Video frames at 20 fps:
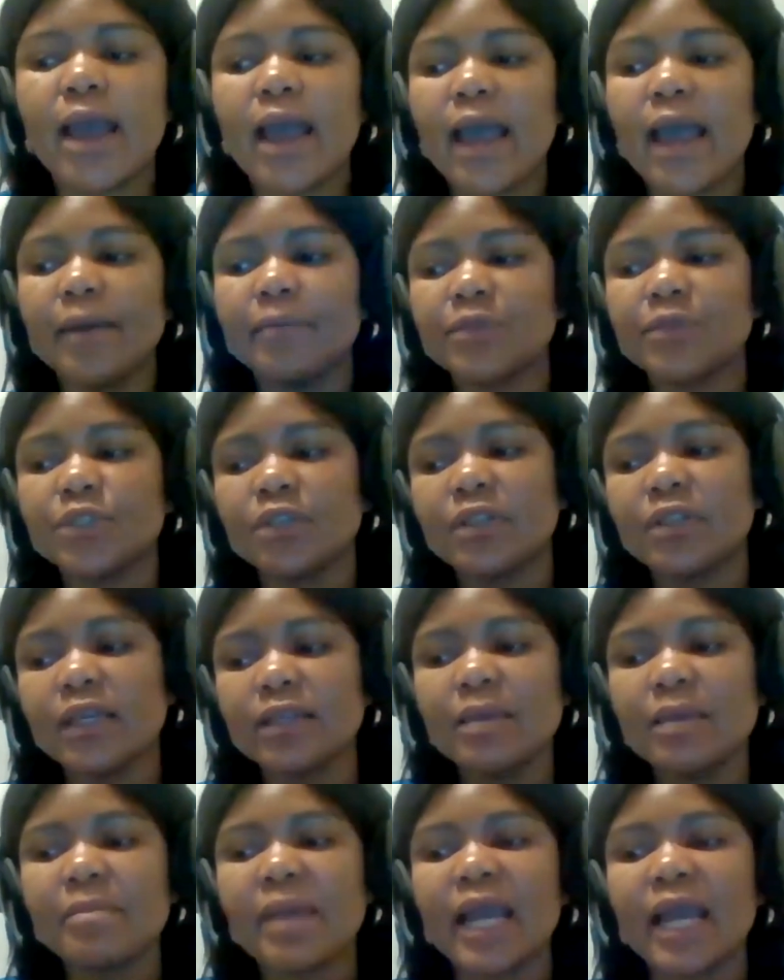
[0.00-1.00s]
Do you
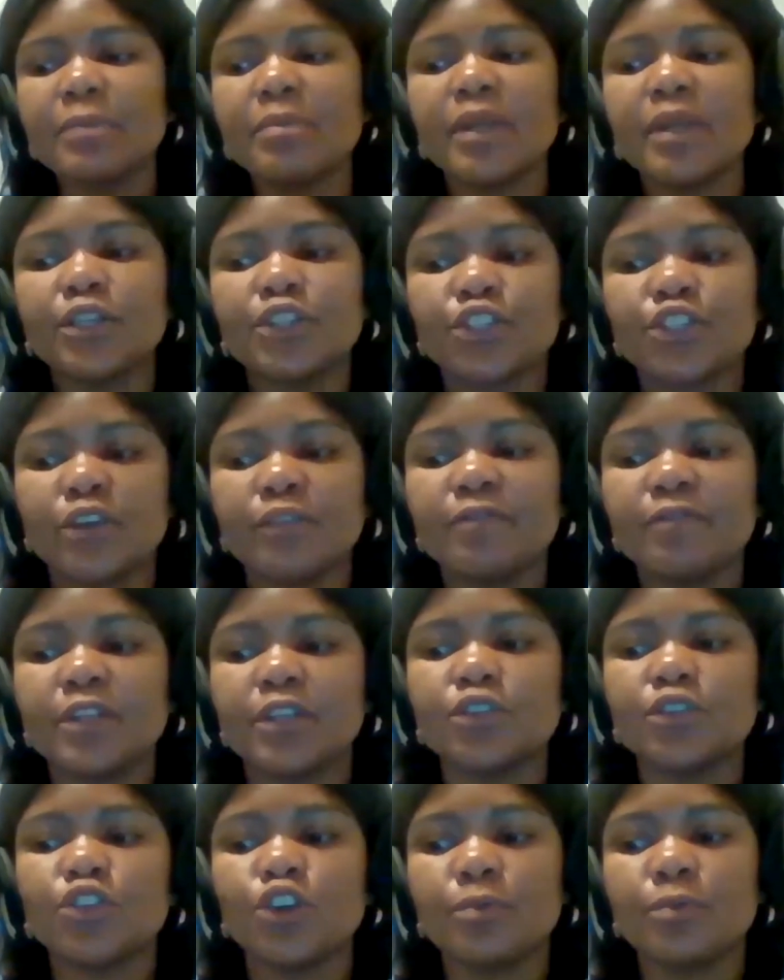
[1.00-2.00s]
think there might be a shift
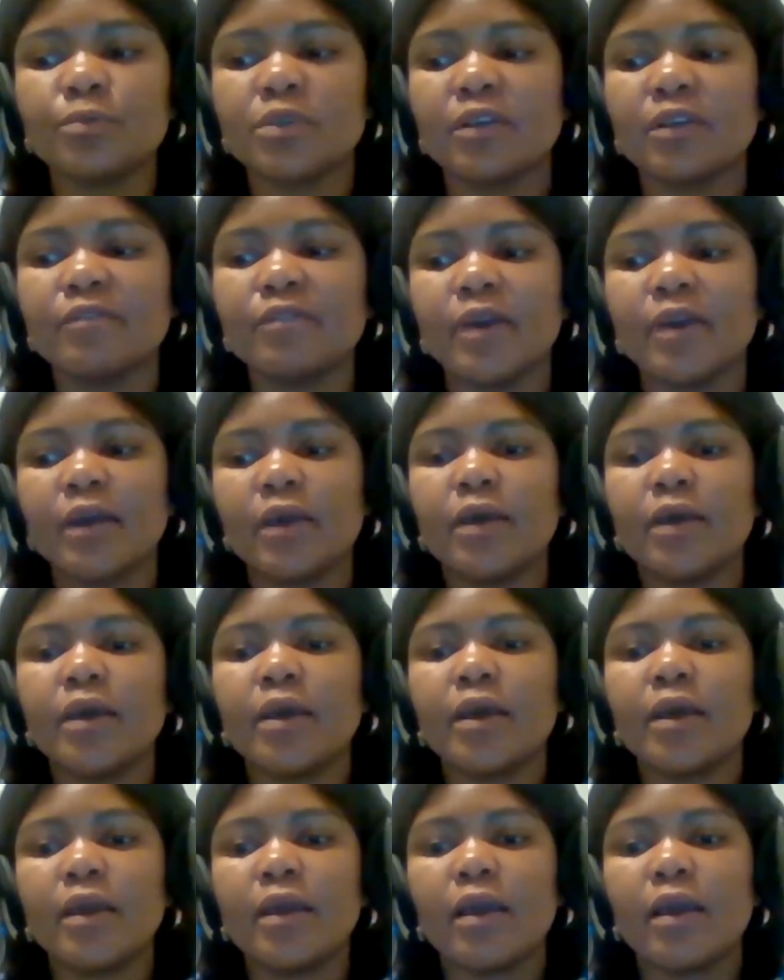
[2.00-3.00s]
in terms of
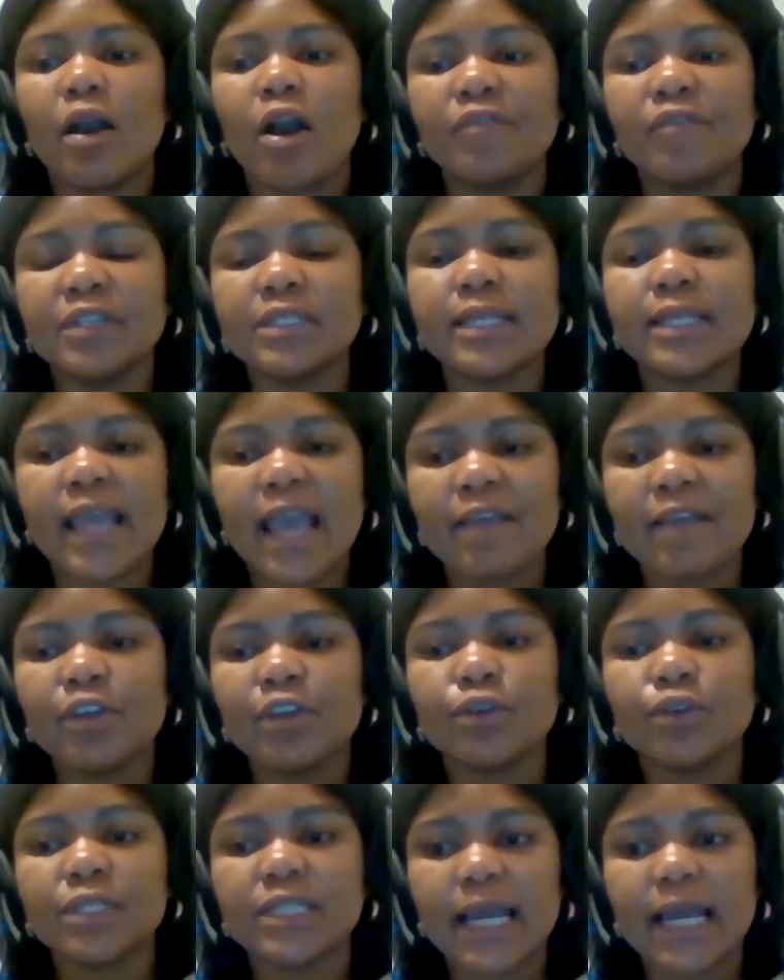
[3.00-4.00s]
obviously
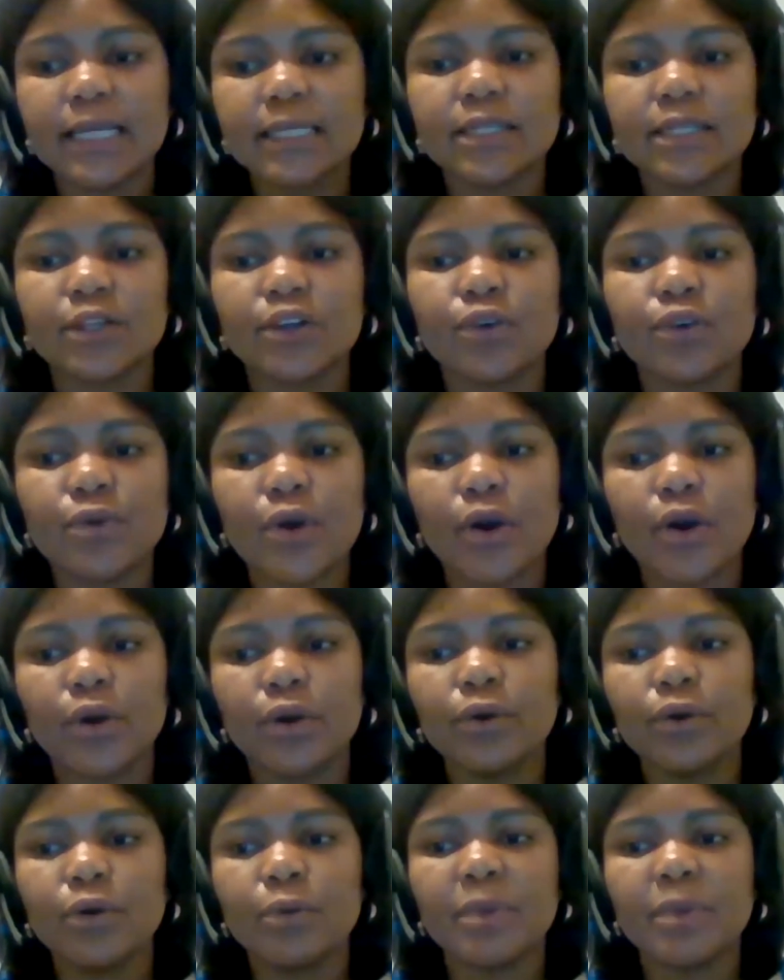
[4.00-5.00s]
having your ducks in a
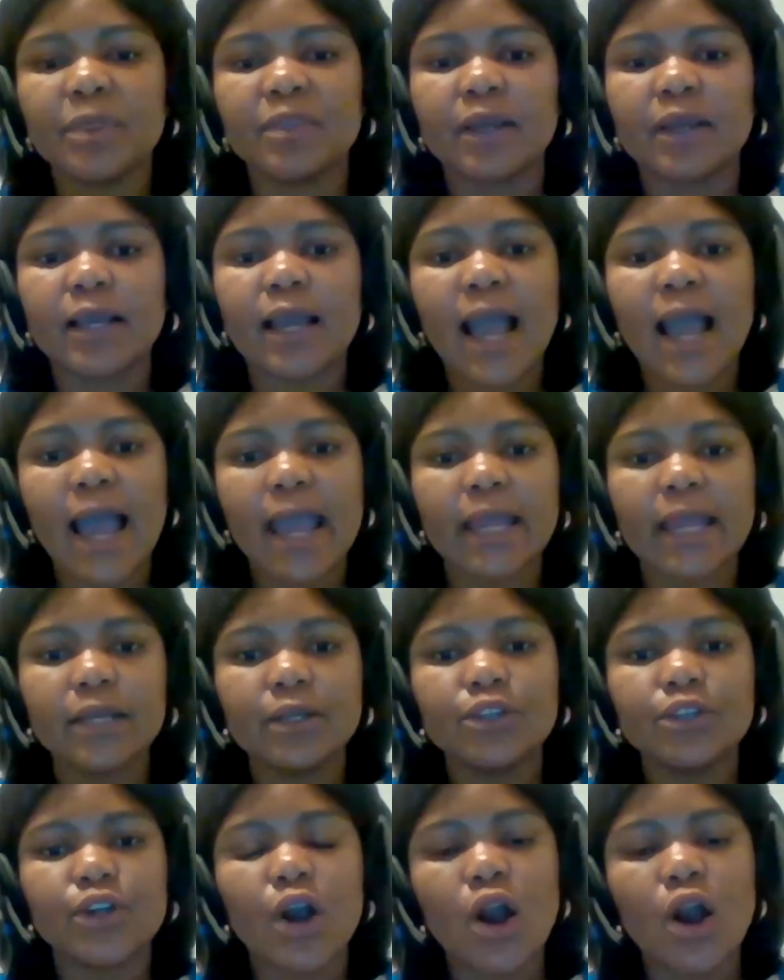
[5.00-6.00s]
row, but the
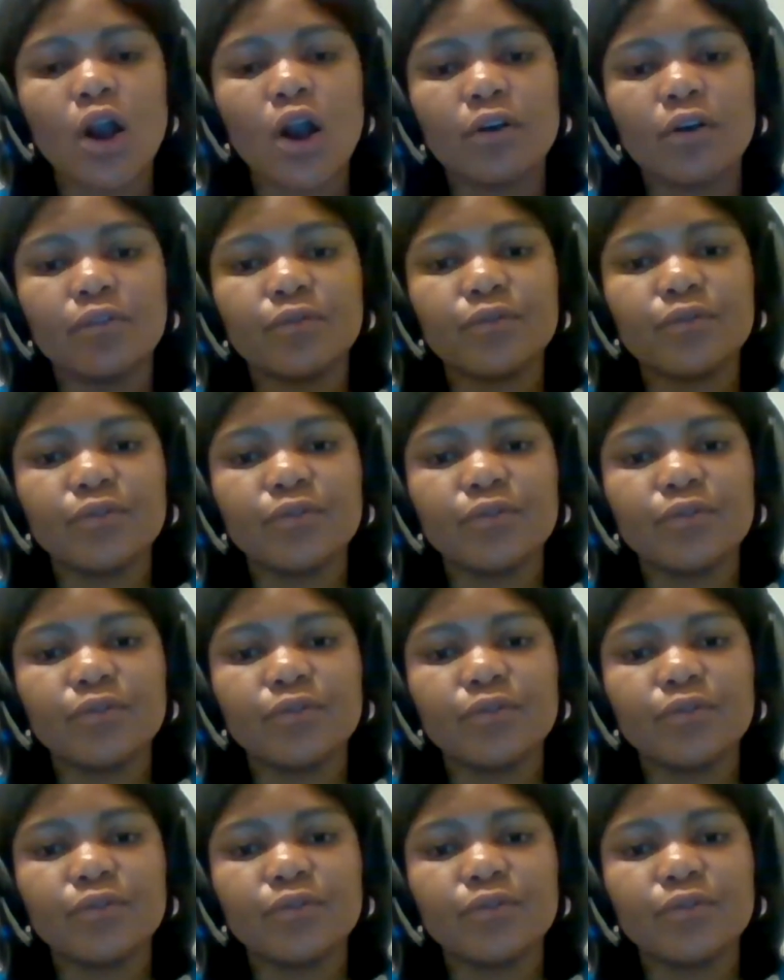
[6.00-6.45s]
kind of